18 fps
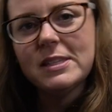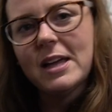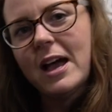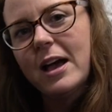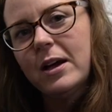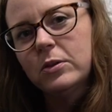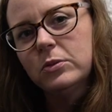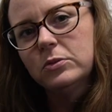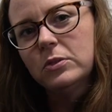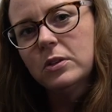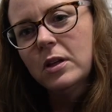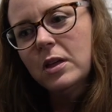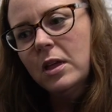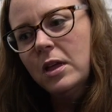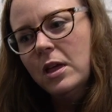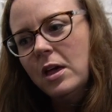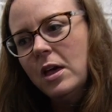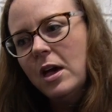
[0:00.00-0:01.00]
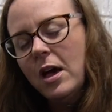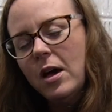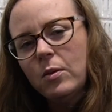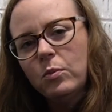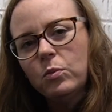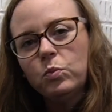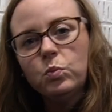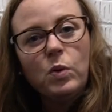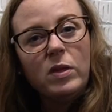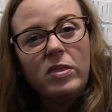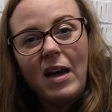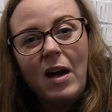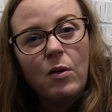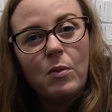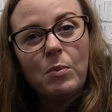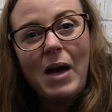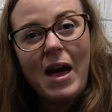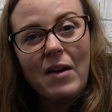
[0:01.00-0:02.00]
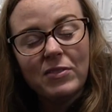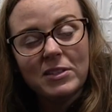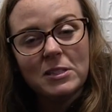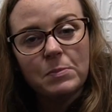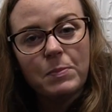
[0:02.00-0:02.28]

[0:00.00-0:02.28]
down without having to